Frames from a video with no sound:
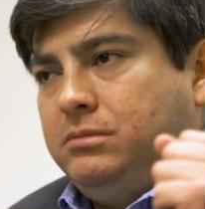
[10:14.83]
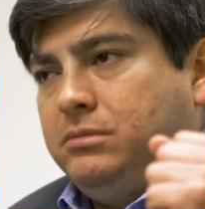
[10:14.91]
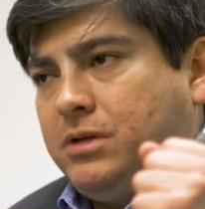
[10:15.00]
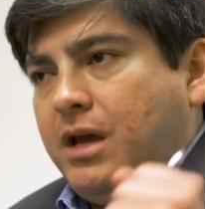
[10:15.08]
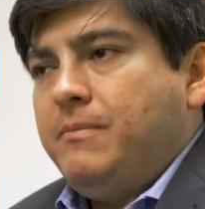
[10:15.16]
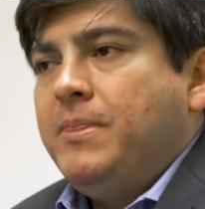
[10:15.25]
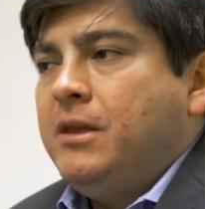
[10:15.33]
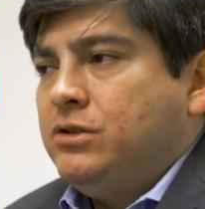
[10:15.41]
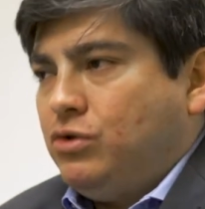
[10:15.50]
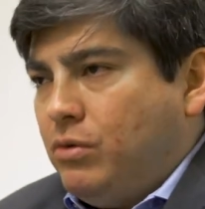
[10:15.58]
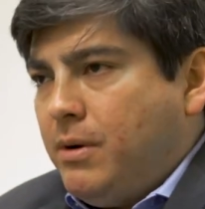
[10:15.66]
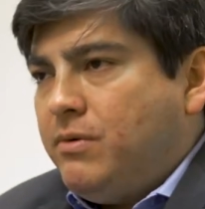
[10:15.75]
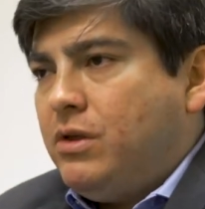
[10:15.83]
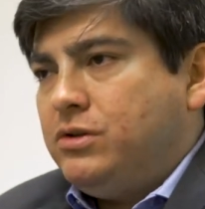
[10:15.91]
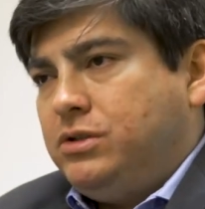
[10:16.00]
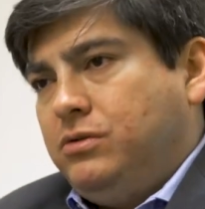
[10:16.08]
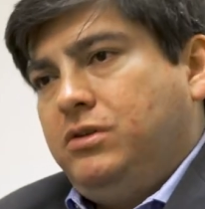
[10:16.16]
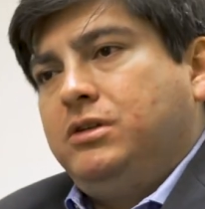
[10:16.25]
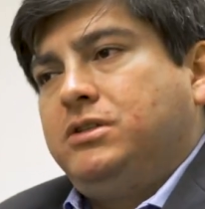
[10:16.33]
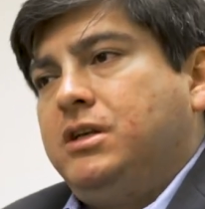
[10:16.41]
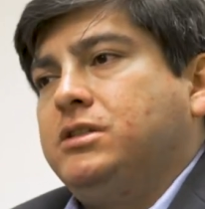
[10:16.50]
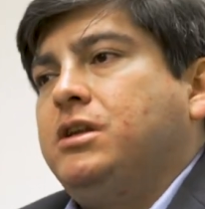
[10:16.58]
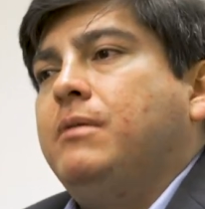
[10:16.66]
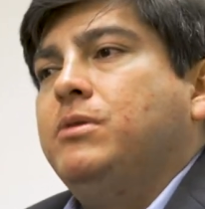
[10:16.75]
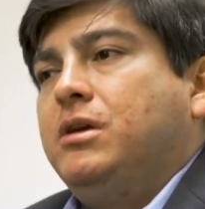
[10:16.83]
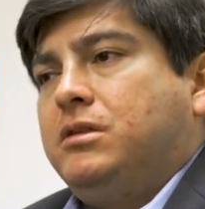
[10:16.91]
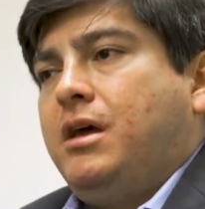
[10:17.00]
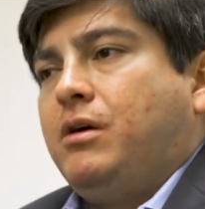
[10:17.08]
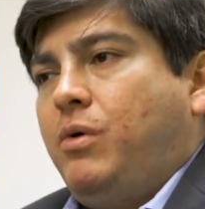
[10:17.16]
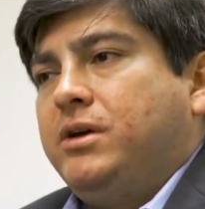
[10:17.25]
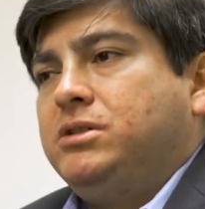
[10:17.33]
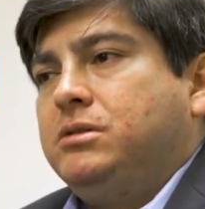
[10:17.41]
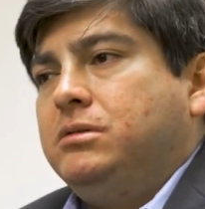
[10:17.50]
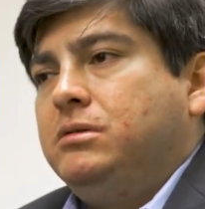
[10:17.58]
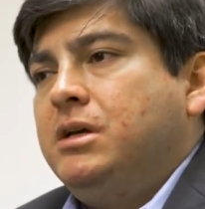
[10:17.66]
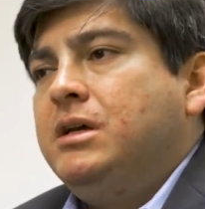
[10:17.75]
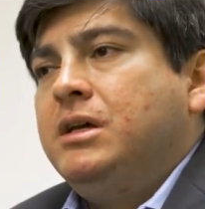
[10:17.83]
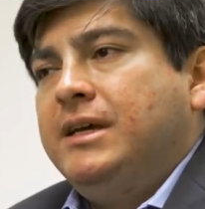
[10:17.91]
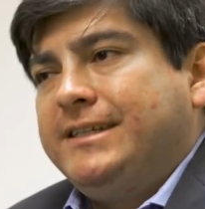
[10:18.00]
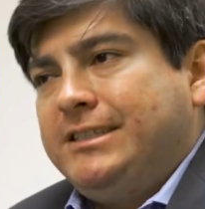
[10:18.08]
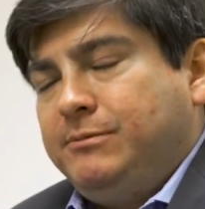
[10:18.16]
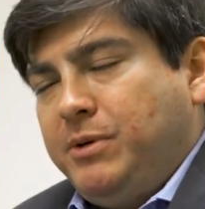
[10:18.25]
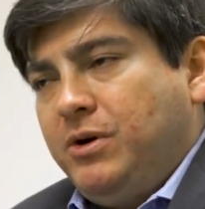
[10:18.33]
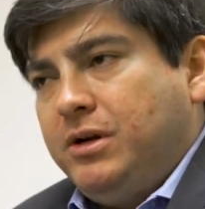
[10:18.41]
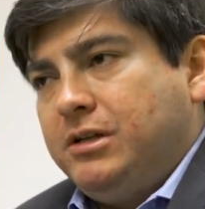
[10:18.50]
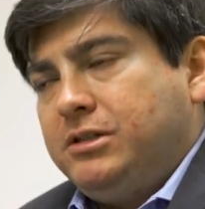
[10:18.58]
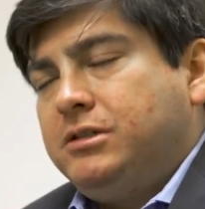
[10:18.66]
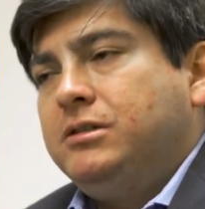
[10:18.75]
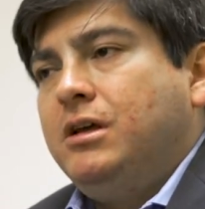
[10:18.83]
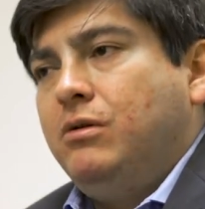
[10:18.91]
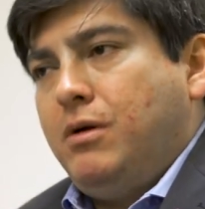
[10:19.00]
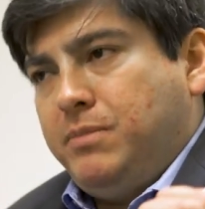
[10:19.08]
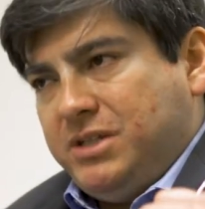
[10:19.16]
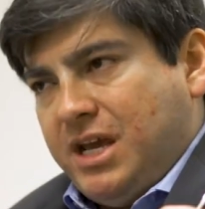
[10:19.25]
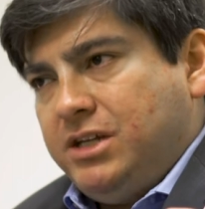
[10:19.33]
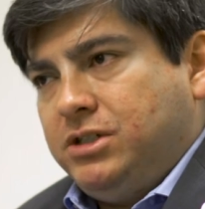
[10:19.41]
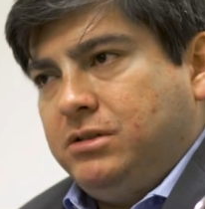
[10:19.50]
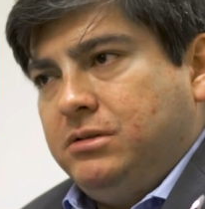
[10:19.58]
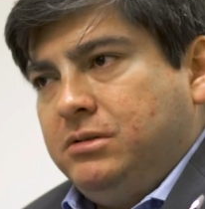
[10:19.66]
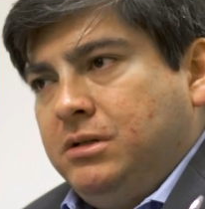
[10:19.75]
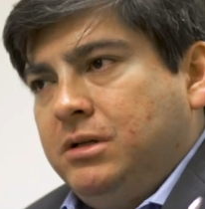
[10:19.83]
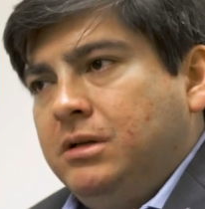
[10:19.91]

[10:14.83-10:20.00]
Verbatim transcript: Okay? So remember those two things next time you get that question experience and reputation.